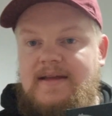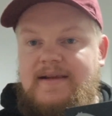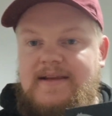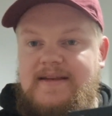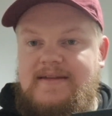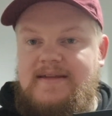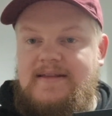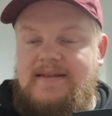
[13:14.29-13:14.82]

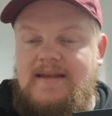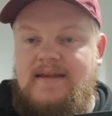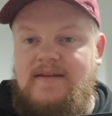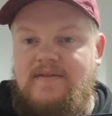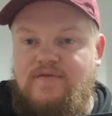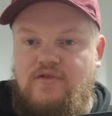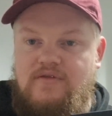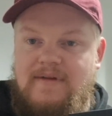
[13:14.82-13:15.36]
listed
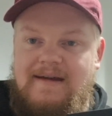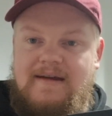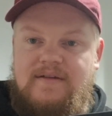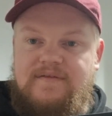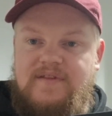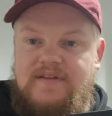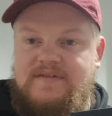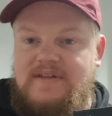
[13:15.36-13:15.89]
this for
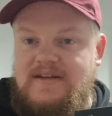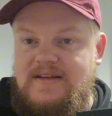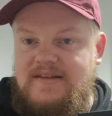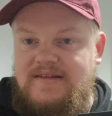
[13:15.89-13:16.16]
around 50 to